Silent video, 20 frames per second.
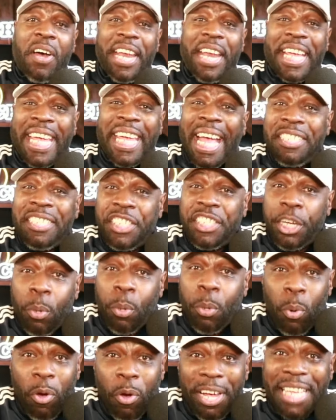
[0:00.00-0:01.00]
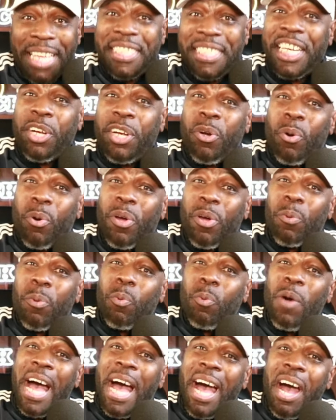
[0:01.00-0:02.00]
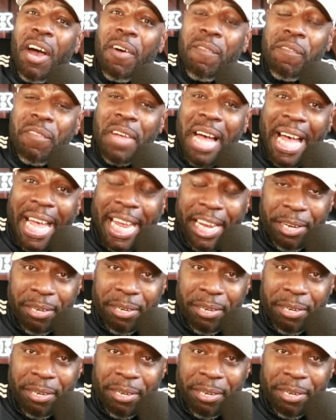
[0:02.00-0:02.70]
catching on as he caught wildfire.